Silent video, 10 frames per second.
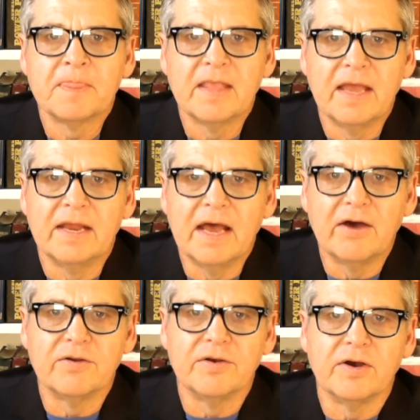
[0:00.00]
and
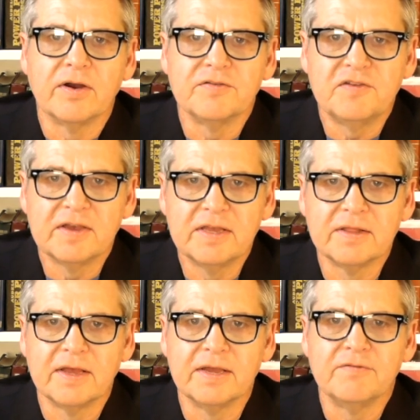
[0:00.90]
how to
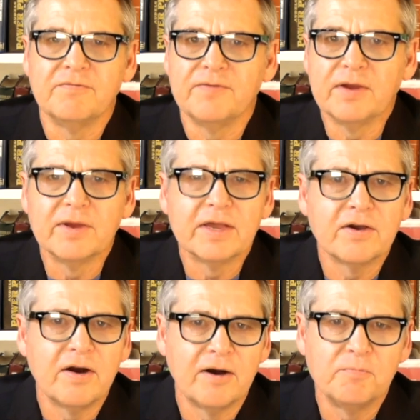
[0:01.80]
articulate very
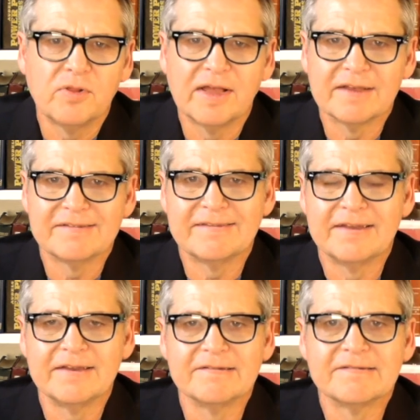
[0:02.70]
complex
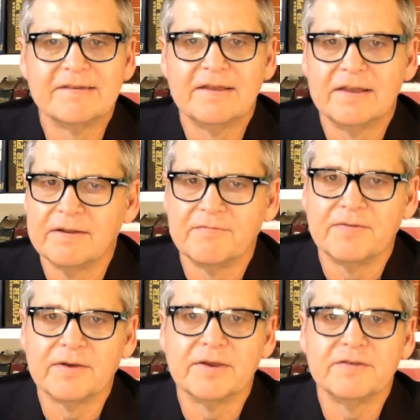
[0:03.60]
things in a
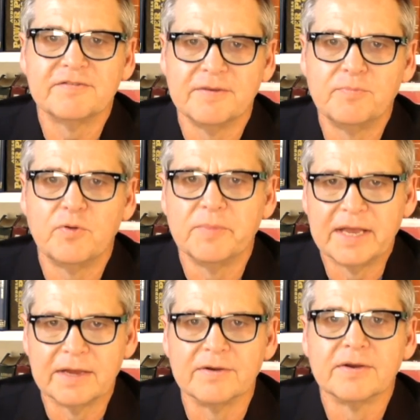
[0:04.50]
very simple
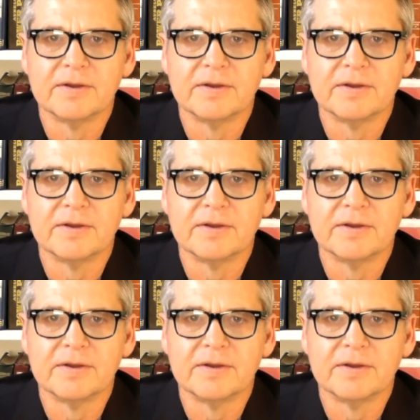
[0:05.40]
manner.